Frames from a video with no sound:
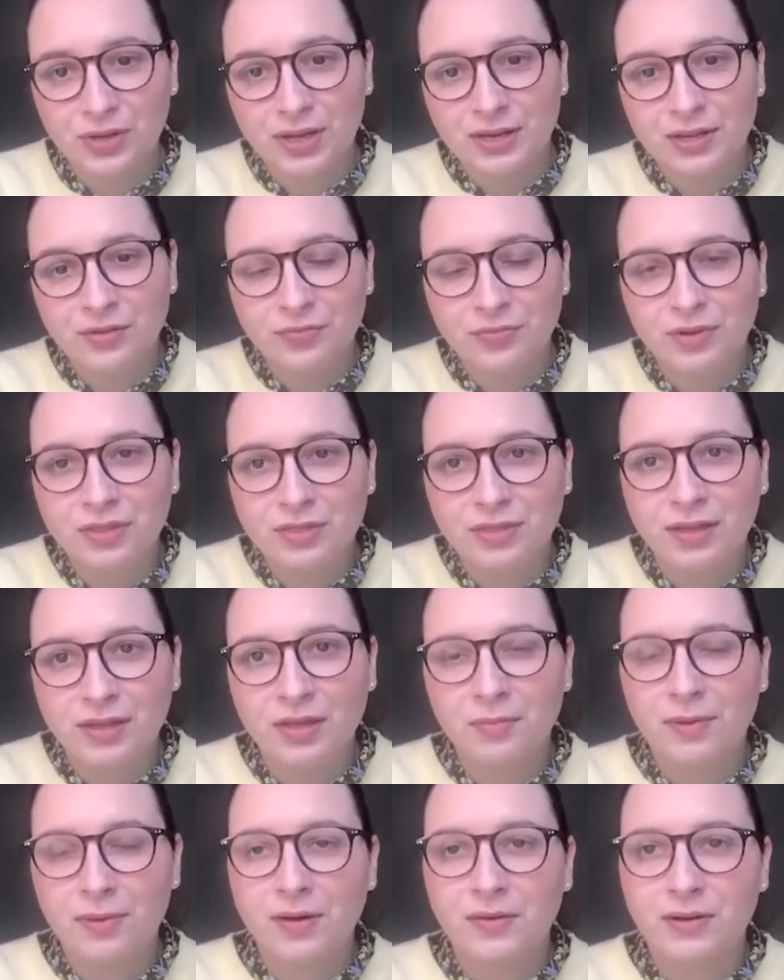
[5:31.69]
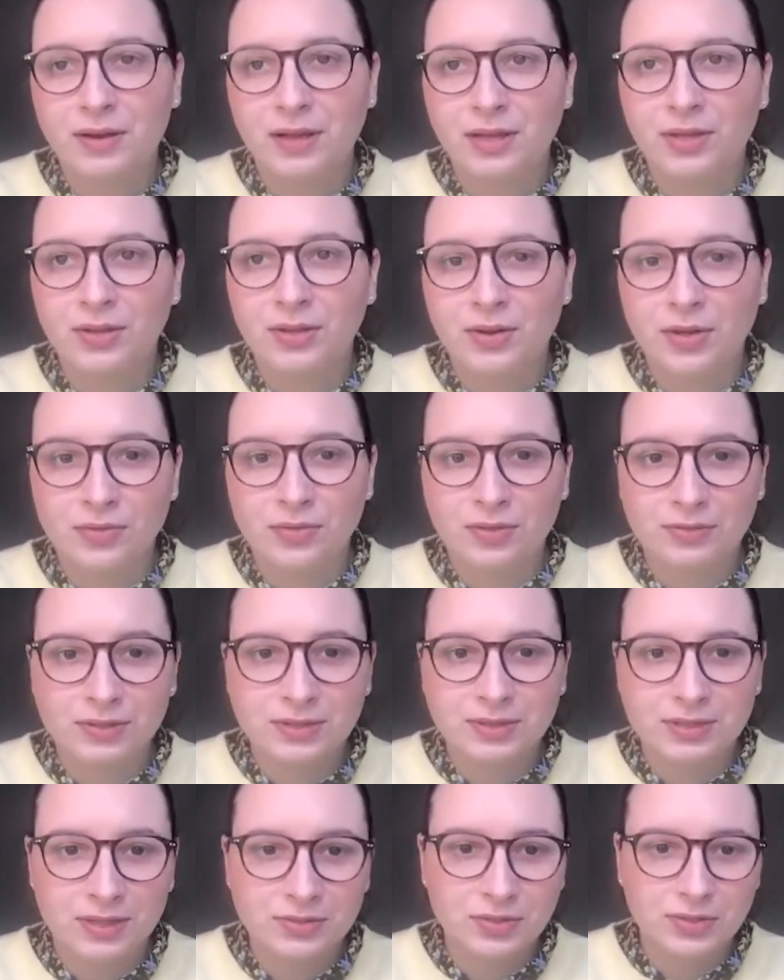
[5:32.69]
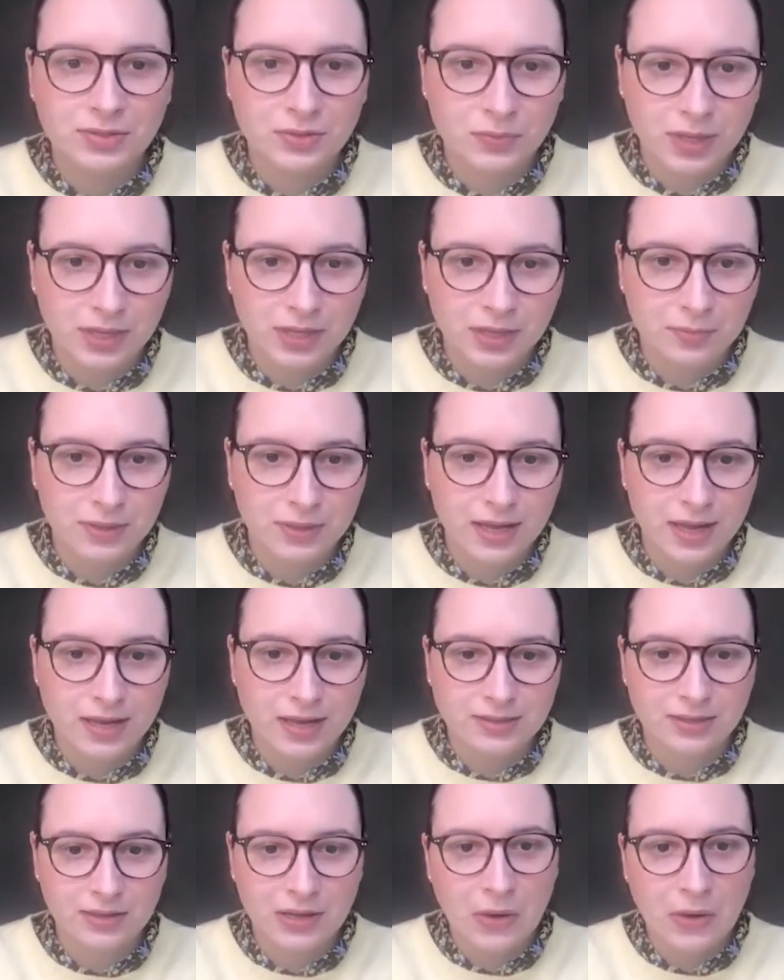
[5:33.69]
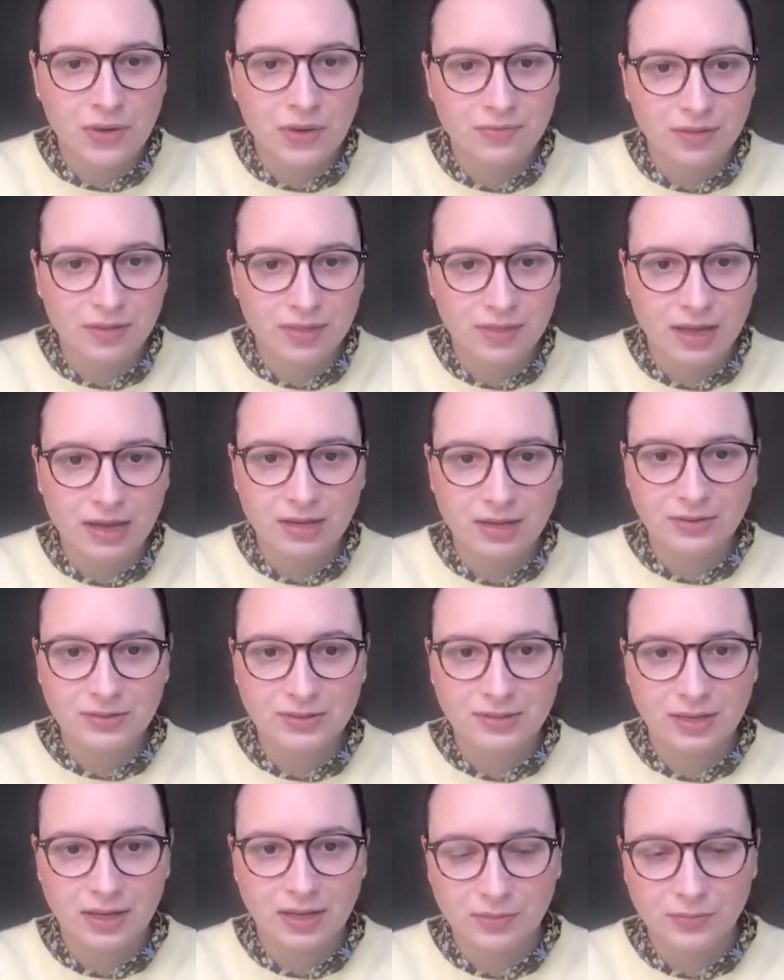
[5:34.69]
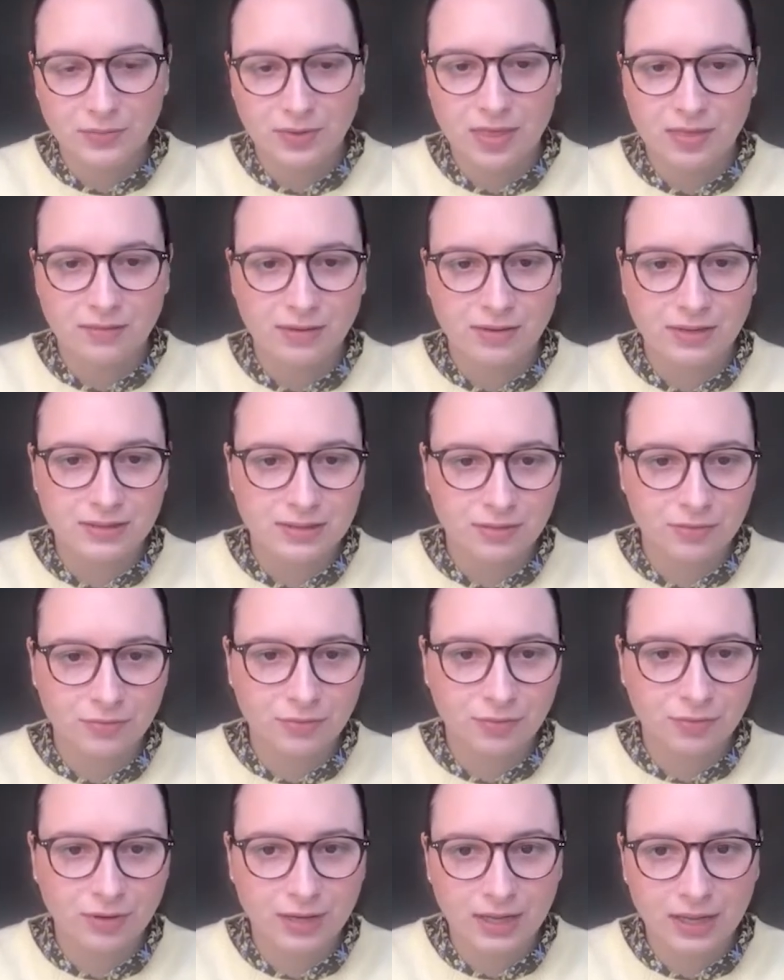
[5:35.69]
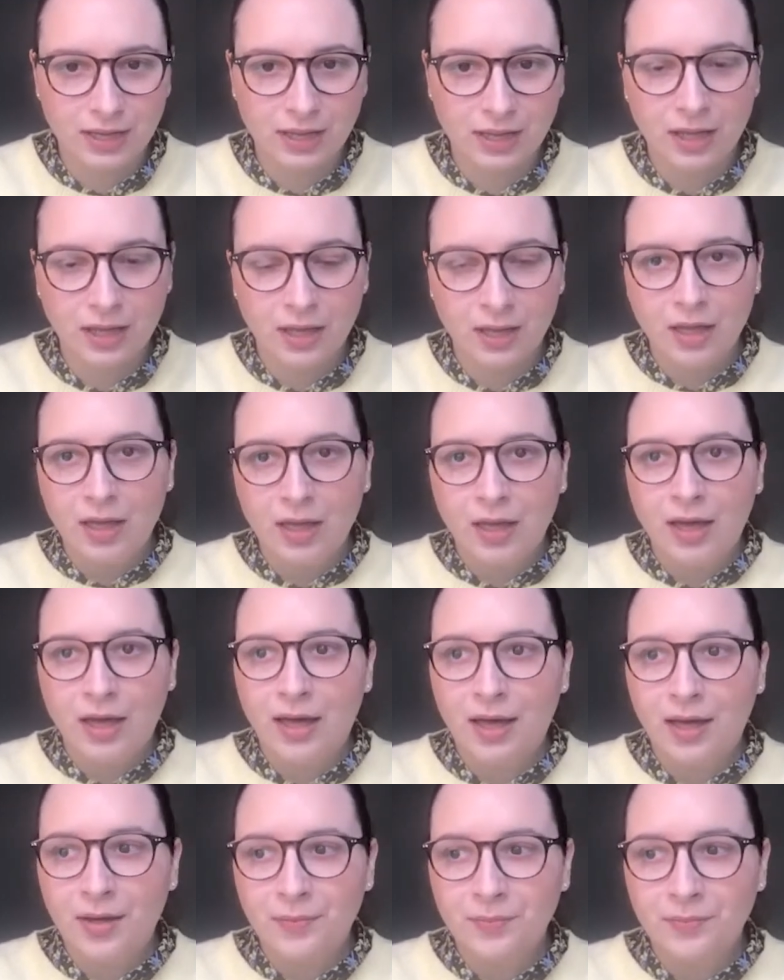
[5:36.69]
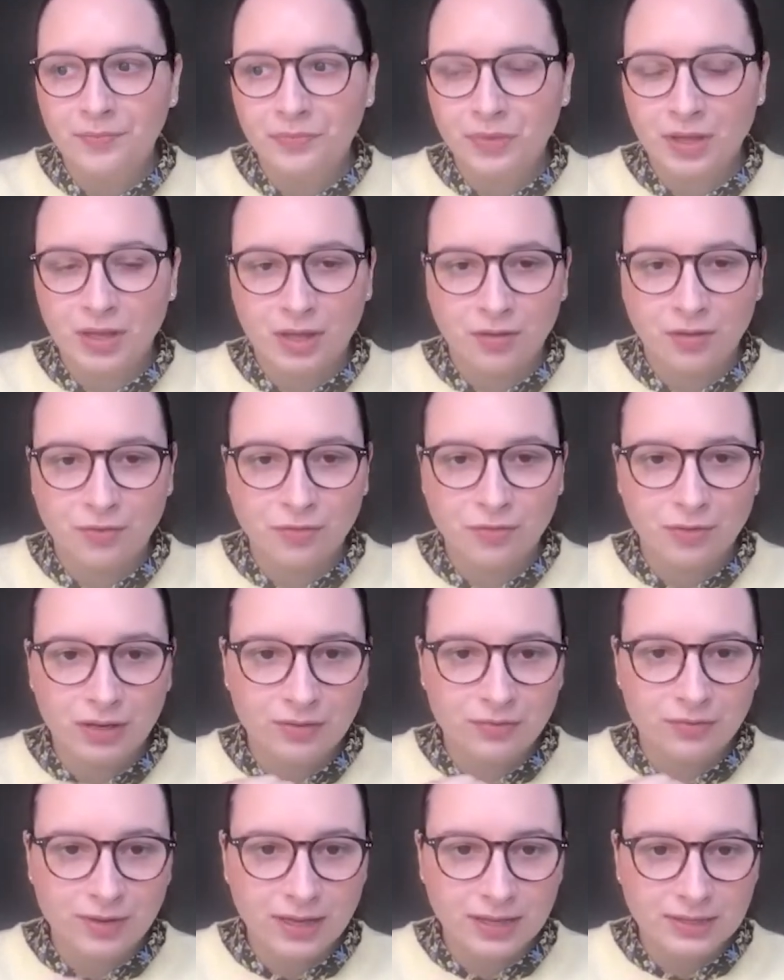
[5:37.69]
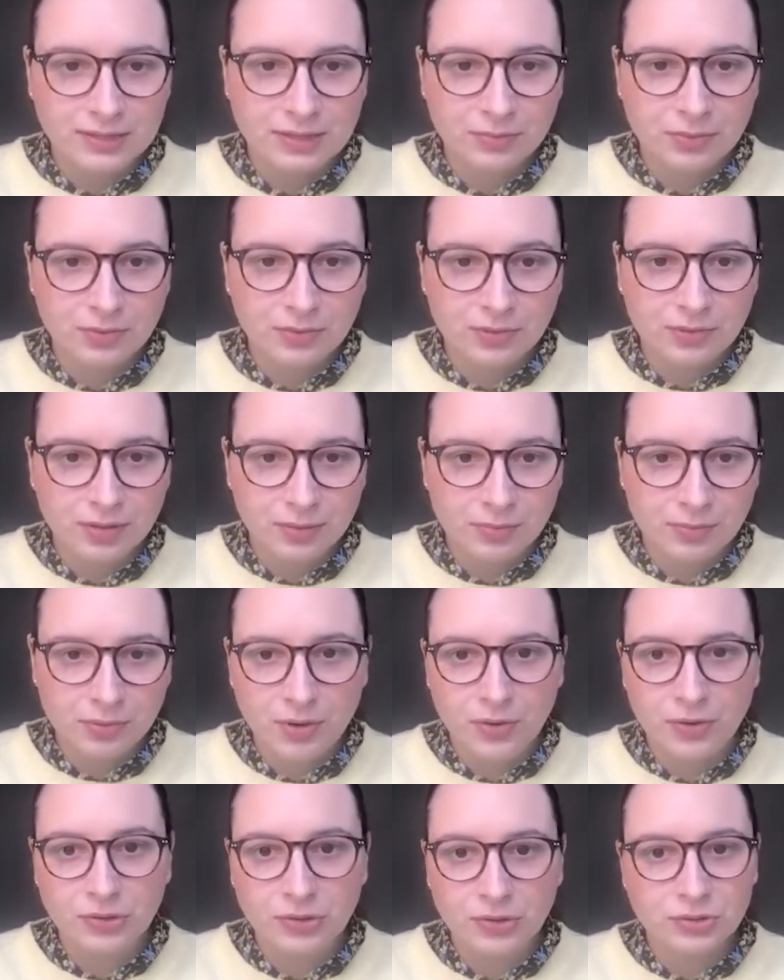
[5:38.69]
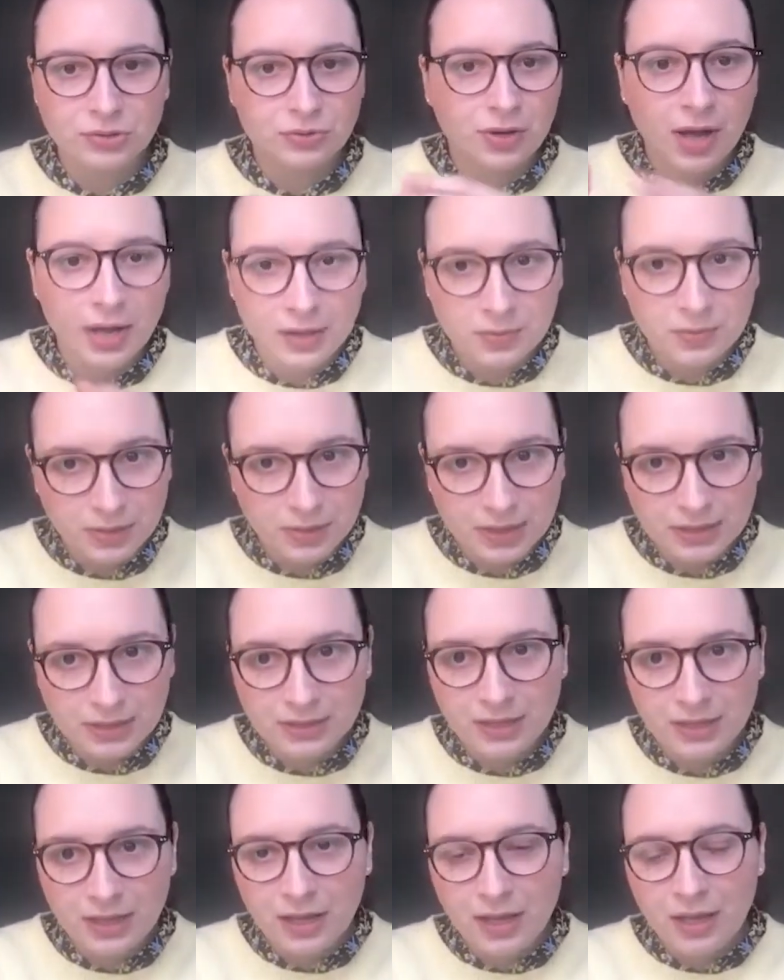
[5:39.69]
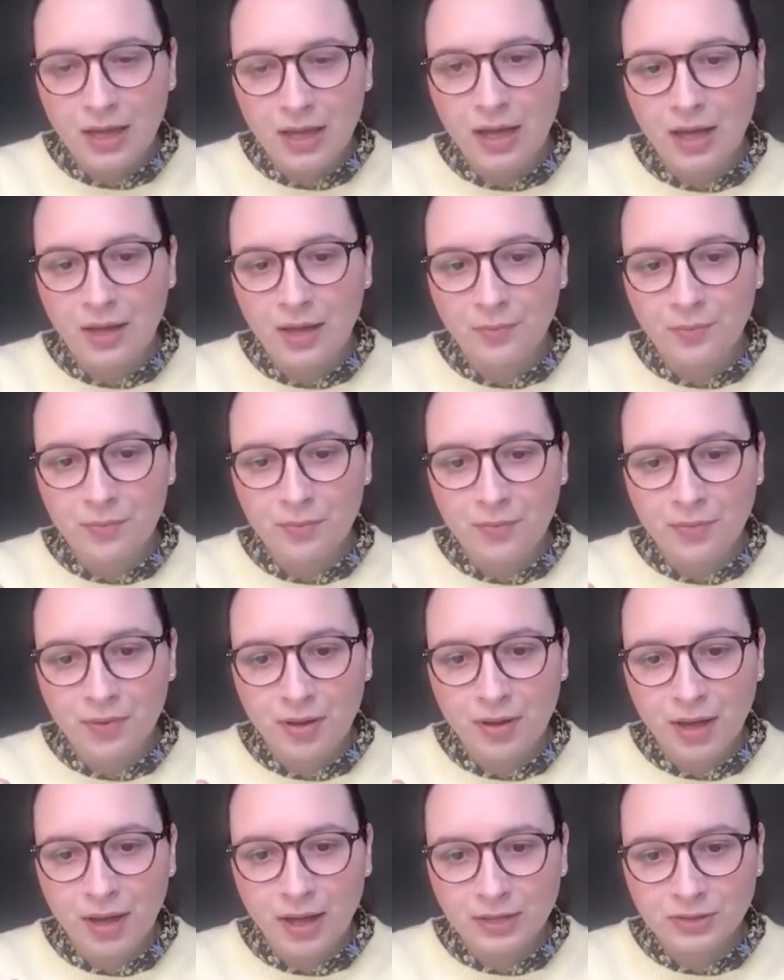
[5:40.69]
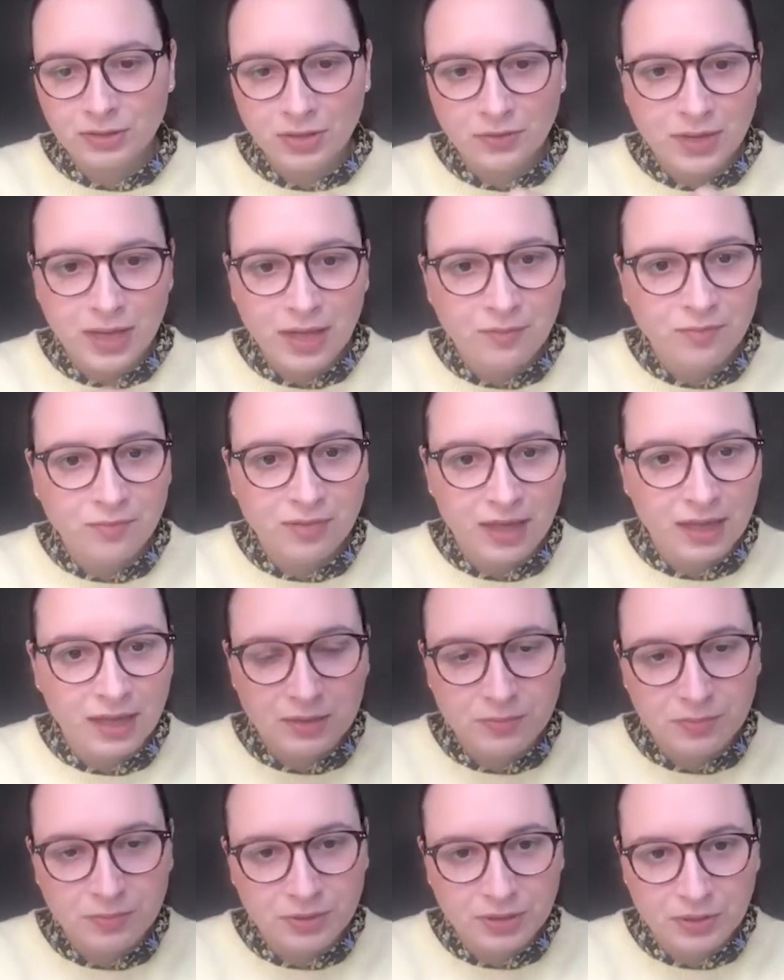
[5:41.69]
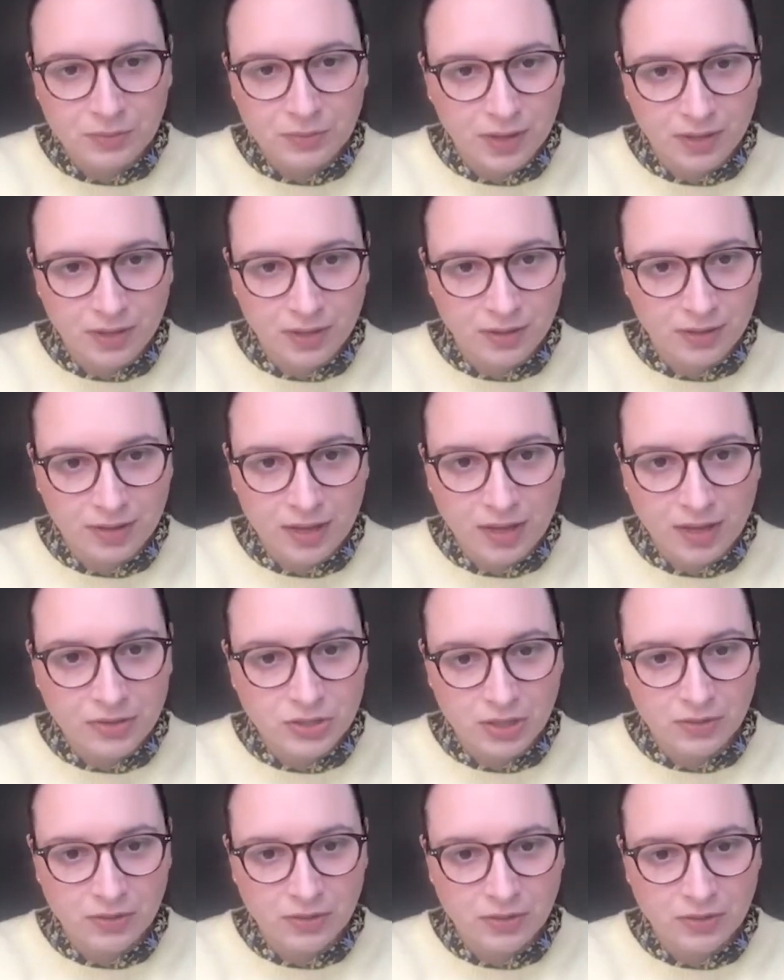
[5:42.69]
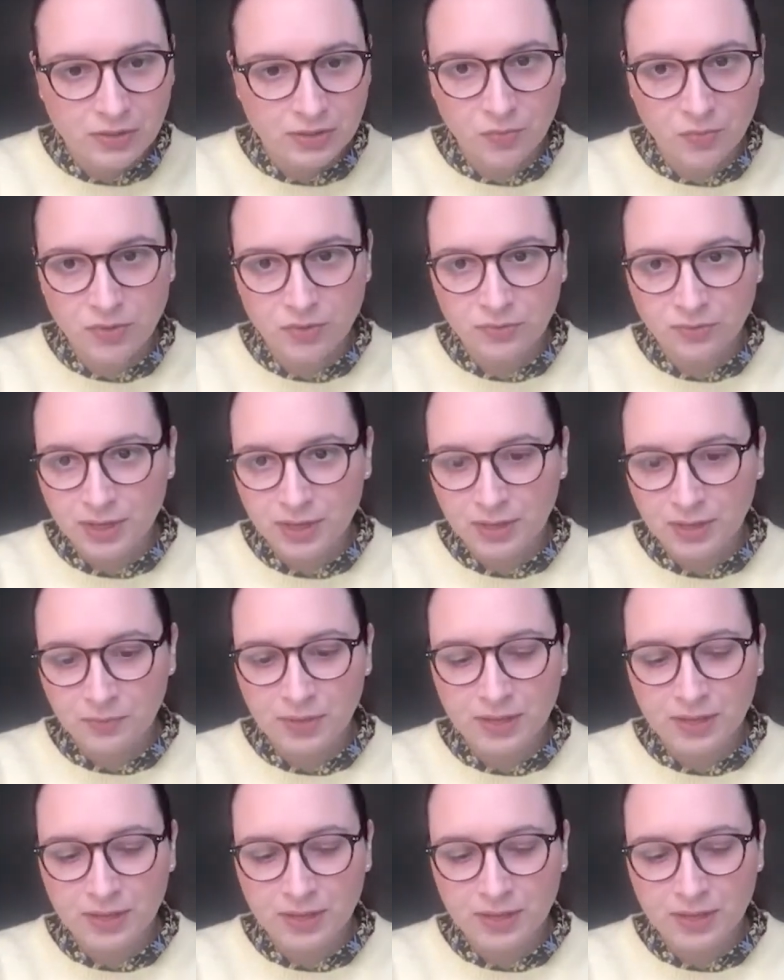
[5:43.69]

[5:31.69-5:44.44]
And if we think about like, you know, the return to the workplace and however that looks like, whether it's a fully um, fully flexible approach or hybrid, um, I don't envy anybody working in HR at the moment, right?